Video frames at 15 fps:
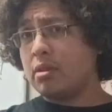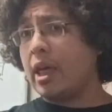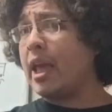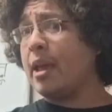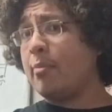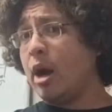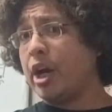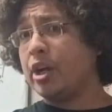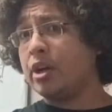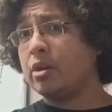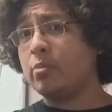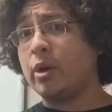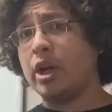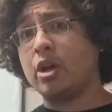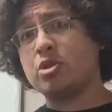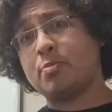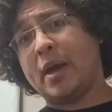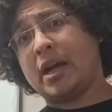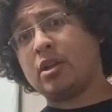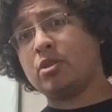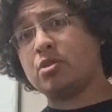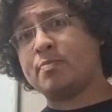the A minor when he goes
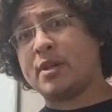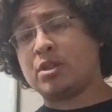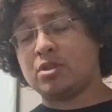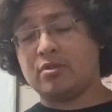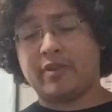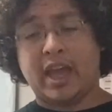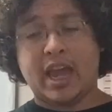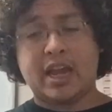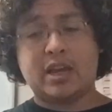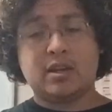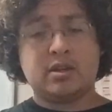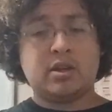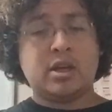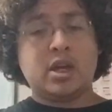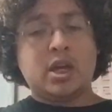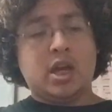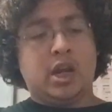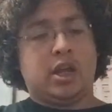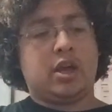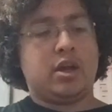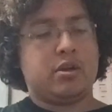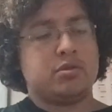back to those measures of 8, and
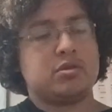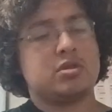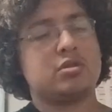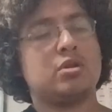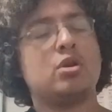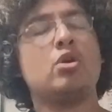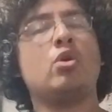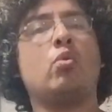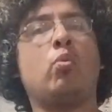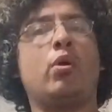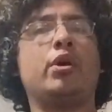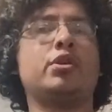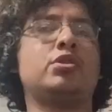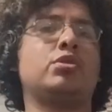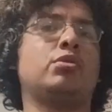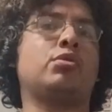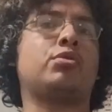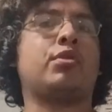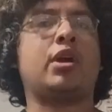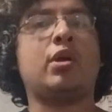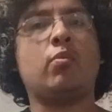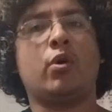he goes 1, 2,
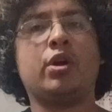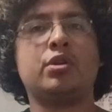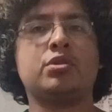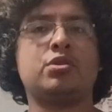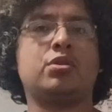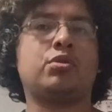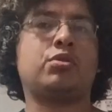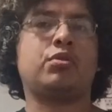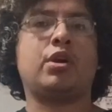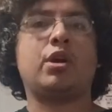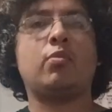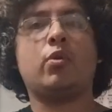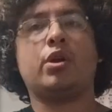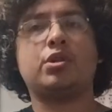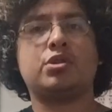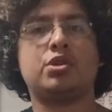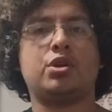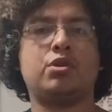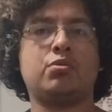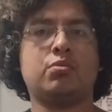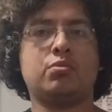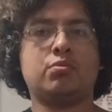3, 1, 2, 3, 1,
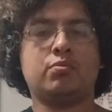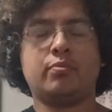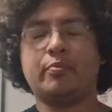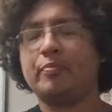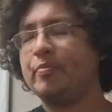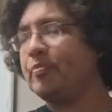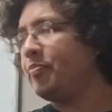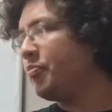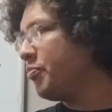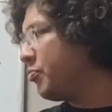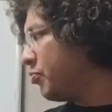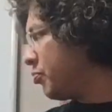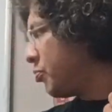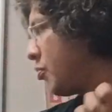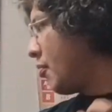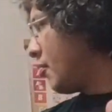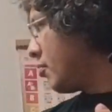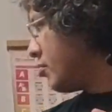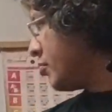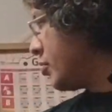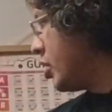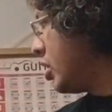2.
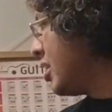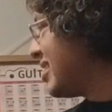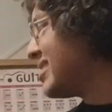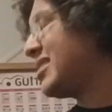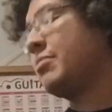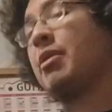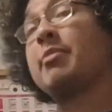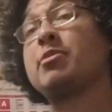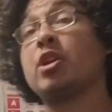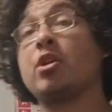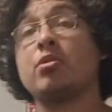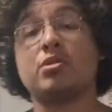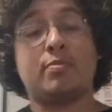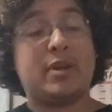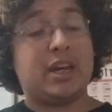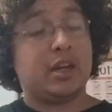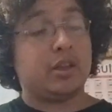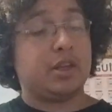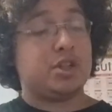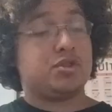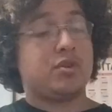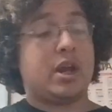Sometimes he goes
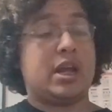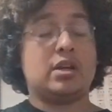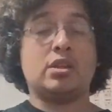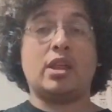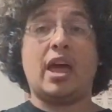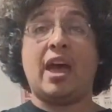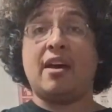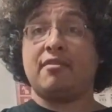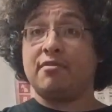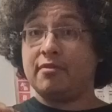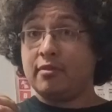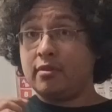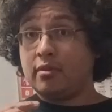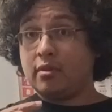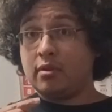immediately straight to the F